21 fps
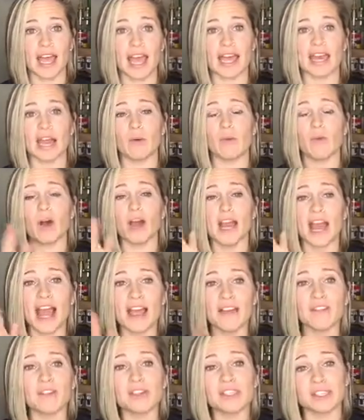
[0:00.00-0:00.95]
and I want
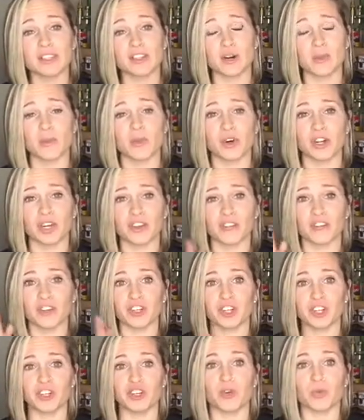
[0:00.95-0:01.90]
every single morning
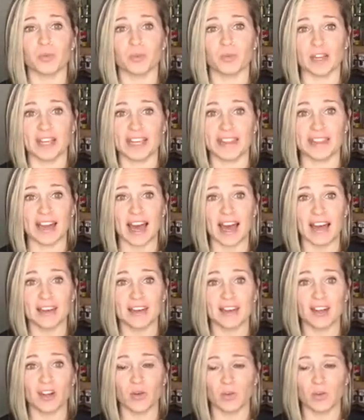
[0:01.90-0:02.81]
for you to read that.